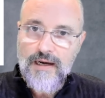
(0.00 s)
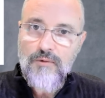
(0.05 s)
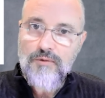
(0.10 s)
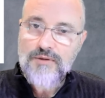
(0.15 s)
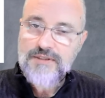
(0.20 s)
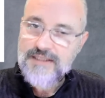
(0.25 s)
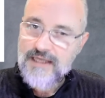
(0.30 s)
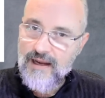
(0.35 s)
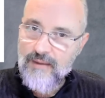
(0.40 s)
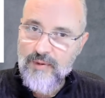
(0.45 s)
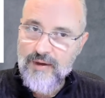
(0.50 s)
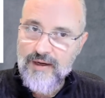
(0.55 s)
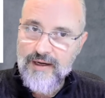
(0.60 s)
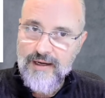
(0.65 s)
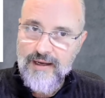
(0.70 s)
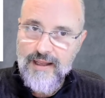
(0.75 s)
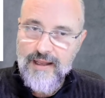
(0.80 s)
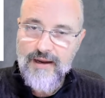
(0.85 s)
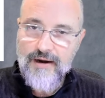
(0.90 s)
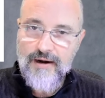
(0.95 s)
Now what's
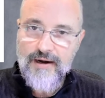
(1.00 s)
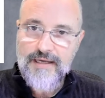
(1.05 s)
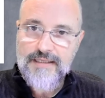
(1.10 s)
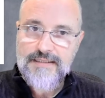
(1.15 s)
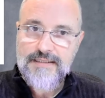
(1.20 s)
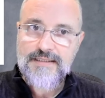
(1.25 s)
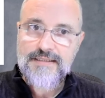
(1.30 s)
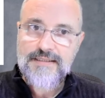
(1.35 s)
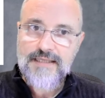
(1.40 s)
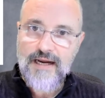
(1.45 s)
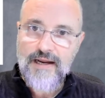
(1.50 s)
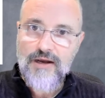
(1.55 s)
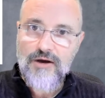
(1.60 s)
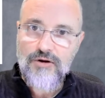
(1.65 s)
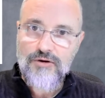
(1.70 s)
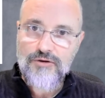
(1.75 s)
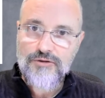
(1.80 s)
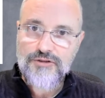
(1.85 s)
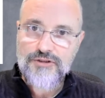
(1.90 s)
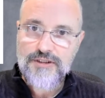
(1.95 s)
happening here is the
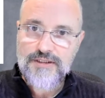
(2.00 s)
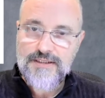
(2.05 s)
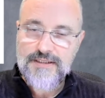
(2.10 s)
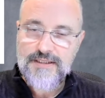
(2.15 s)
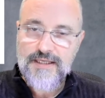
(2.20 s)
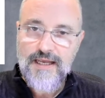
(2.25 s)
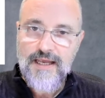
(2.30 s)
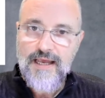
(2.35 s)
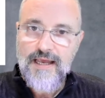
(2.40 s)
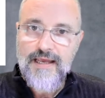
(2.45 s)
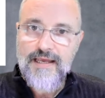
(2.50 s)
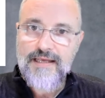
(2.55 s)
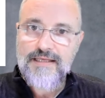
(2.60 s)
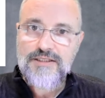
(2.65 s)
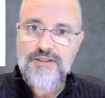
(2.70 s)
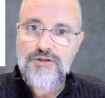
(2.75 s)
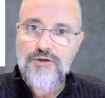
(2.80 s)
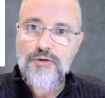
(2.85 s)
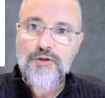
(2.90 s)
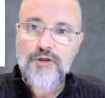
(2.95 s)
psychologist
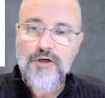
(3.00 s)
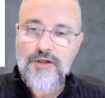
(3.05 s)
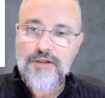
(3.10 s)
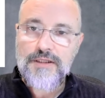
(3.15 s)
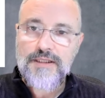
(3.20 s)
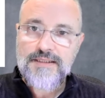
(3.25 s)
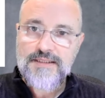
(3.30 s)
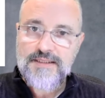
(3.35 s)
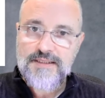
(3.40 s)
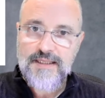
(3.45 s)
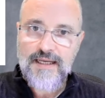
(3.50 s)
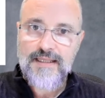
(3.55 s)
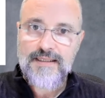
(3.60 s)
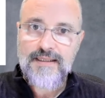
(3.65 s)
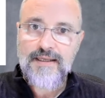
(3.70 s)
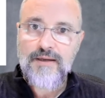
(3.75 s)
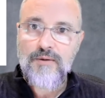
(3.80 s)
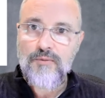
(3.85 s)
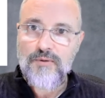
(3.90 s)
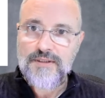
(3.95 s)
is not
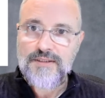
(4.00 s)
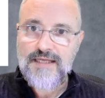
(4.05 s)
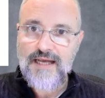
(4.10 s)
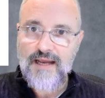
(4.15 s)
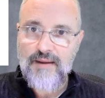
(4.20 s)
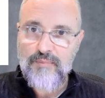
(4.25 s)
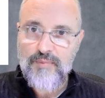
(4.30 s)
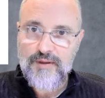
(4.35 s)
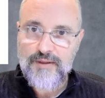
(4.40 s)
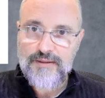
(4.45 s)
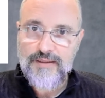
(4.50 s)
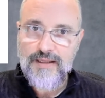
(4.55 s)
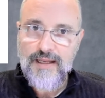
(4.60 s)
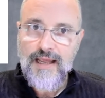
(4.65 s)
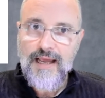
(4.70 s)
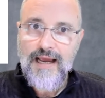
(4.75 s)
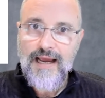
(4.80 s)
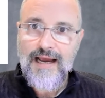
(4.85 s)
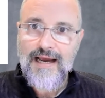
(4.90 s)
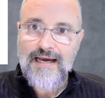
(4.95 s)
understanding what's happened
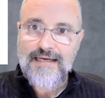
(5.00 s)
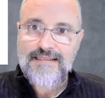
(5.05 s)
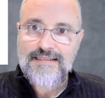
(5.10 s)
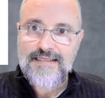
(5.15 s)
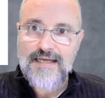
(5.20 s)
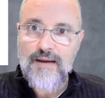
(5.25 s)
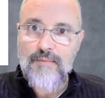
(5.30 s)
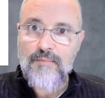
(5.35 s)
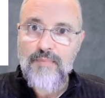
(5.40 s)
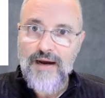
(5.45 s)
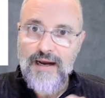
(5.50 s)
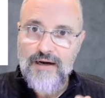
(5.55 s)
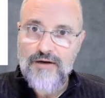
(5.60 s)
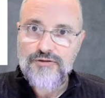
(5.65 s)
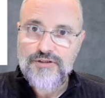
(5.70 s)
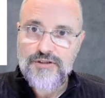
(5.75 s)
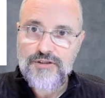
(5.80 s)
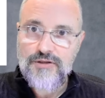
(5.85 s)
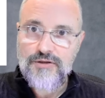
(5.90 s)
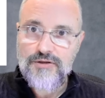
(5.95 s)
as a
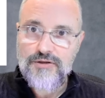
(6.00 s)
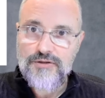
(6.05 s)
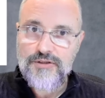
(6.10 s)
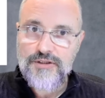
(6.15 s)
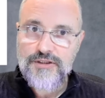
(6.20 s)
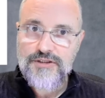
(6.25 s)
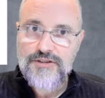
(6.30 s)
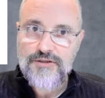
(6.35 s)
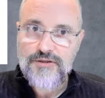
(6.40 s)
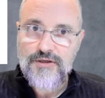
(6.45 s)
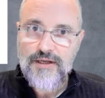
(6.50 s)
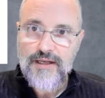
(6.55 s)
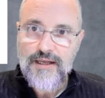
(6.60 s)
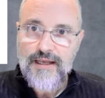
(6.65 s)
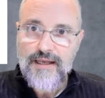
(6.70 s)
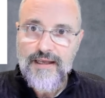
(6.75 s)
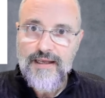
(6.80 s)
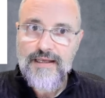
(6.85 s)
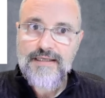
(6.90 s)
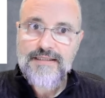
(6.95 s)
biological condition.
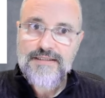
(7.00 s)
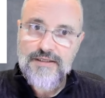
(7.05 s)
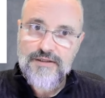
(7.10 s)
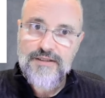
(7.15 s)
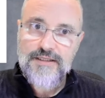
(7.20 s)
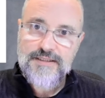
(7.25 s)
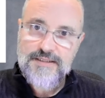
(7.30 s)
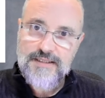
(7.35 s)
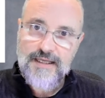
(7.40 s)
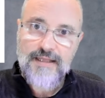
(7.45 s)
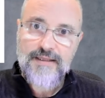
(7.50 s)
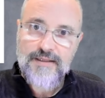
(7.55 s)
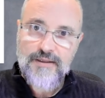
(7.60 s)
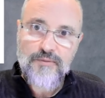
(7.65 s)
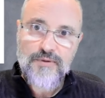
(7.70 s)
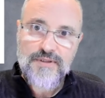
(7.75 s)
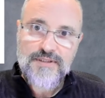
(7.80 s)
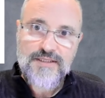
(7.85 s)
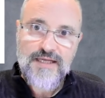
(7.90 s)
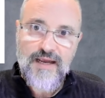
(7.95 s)
He's
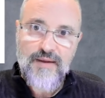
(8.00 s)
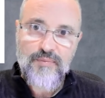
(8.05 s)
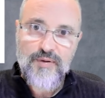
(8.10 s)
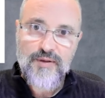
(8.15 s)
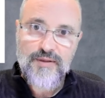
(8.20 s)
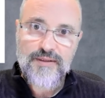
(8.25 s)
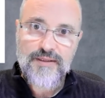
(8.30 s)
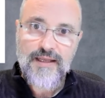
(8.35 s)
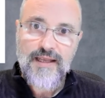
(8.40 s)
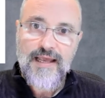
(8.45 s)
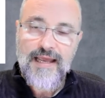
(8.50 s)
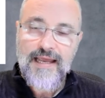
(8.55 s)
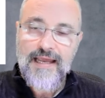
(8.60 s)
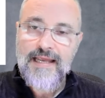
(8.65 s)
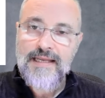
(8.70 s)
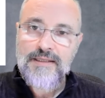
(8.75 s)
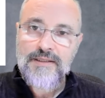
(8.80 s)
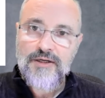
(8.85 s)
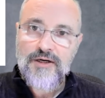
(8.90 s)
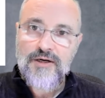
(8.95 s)
understanding what's happened
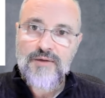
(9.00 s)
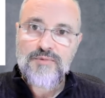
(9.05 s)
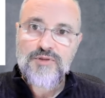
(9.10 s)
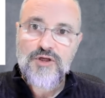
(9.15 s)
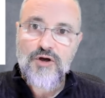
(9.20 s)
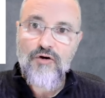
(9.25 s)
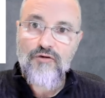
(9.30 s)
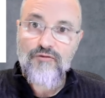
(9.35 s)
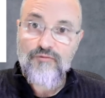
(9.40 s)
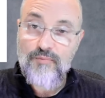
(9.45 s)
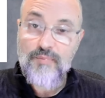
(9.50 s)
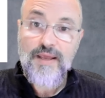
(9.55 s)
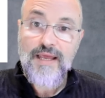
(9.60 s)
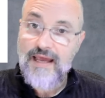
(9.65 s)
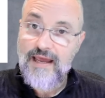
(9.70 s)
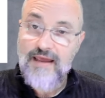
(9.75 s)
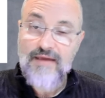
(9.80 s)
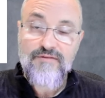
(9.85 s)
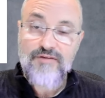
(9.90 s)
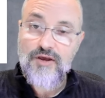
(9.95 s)
in terms of
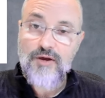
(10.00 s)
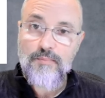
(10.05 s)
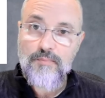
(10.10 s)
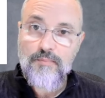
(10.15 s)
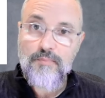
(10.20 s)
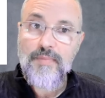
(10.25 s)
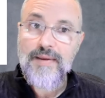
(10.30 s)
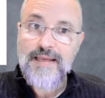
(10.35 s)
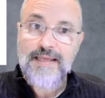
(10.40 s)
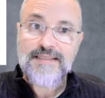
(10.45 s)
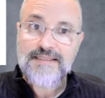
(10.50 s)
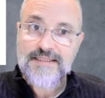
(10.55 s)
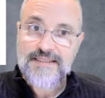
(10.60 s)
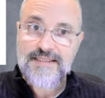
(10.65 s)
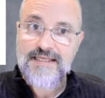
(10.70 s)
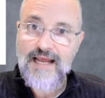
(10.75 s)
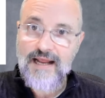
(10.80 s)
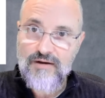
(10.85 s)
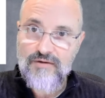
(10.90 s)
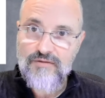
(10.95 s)
behavior
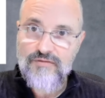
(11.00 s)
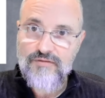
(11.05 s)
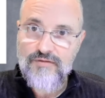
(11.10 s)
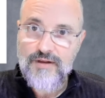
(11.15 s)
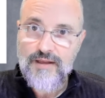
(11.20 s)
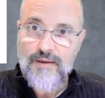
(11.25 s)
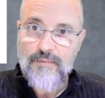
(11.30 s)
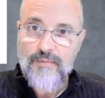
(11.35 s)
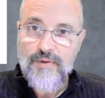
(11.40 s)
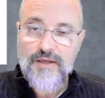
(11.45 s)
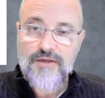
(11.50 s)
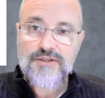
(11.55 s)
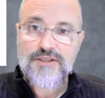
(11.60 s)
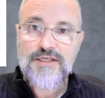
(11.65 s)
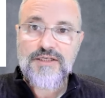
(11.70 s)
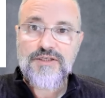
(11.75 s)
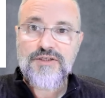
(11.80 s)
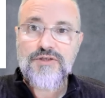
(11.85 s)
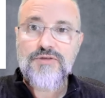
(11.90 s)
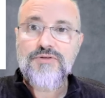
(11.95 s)
itself
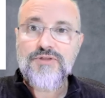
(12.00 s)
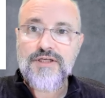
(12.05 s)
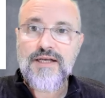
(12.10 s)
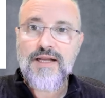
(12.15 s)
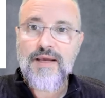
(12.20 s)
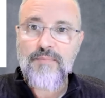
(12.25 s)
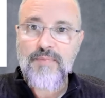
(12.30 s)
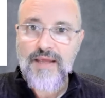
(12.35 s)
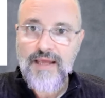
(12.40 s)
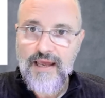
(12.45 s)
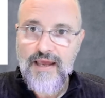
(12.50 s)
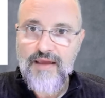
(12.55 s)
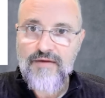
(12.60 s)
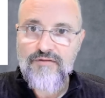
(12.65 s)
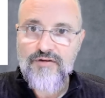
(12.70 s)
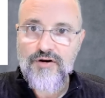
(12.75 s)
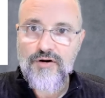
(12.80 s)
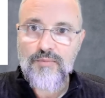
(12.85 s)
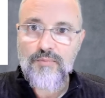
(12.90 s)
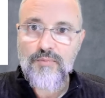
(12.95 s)
because he's using a
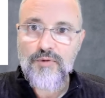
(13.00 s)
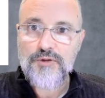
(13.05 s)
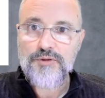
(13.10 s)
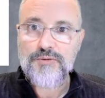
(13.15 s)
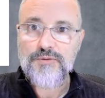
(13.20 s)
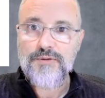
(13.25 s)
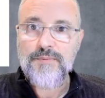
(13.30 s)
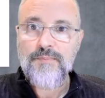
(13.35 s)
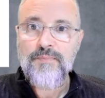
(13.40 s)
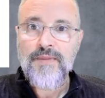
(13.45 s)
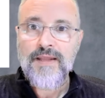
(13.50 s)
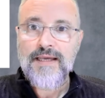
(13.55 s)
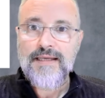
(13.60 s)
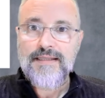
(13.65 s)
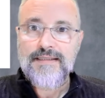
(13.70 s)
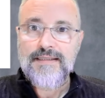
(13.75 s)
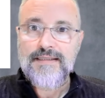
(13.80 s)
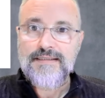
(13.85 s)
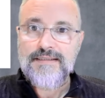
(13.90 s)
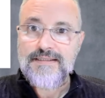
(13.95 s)
behavioral model
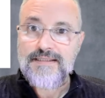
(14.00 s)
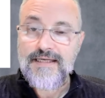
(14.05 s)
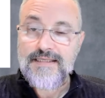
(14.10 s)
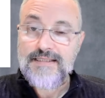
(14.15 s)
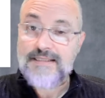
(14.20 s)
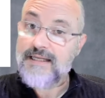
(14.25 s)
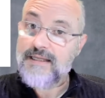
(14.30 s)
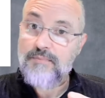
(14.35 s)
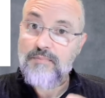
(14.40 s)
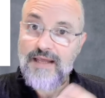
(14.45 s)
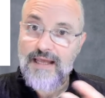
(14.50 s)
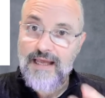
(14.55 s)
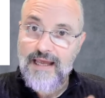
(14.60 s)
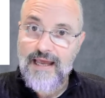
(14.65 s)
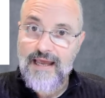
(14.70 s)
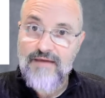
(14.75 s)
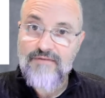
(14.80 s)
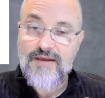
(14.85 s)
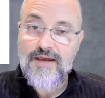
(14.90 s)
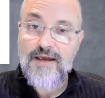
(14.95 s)
that says that
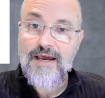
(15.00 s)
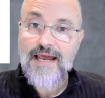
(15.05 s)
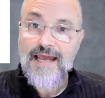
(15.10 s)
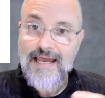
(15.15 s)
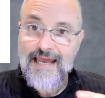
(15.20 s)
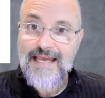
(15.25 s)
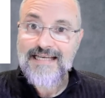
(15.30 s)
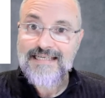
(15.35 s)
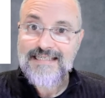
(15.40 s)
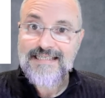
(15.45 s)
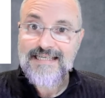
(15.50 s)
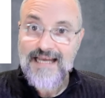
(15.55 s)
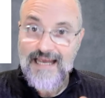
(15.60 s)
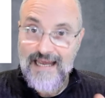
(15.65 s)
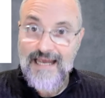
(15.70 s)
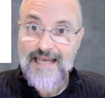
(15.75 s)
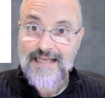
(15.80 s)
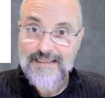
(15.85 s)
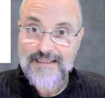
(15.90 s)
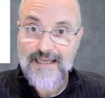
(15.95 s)
behavior is
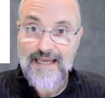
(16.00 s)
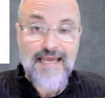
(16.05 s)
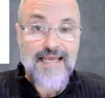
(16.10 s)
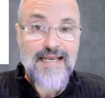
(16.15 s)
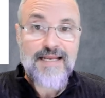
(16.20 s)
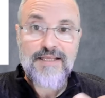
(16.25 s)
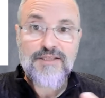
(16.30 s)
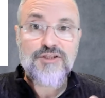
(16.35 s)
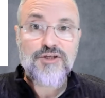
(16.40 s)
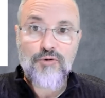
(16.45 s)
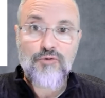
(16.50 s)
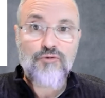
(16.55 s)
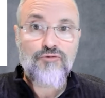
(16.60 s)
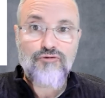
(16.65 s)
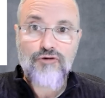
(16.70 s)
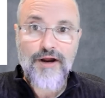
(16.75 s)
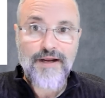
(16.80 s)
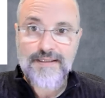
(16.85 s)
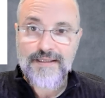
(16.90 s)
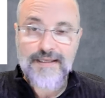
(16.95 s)
it in its own
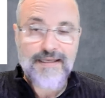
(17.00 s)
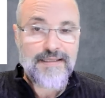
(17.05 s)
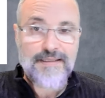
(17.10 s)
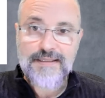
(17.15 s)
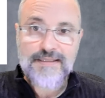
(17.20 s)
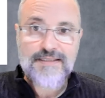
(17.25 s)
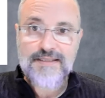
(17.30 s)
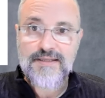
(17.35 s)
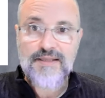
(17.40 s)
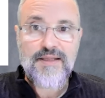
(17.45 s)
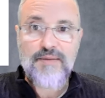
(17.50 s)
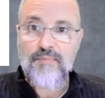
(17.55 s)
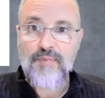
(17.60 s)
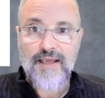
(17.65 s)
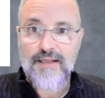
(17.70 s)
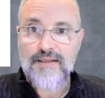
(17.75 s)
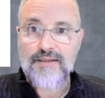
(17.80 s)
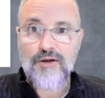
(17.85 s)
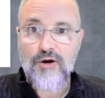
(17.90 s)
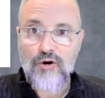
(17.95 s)
right. It doesn't
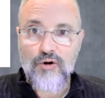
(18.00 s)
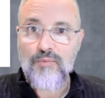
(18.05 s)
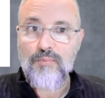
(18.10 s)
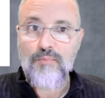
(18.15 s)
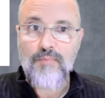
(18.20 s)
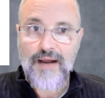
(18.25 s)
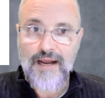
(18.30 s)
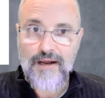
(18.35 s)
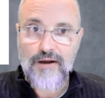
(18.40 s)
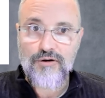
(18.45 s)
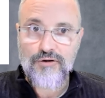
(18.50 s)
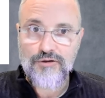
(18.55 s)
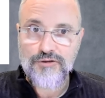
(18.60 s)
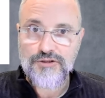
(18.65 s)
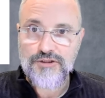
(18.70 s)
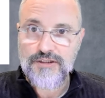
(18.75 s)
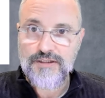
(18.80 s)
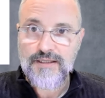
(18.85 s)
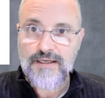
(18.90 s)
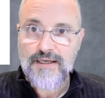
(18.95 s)
depend on
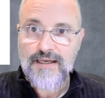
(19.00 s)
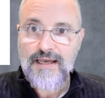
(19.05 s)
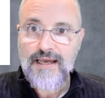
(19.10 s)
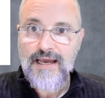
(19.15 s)
biology.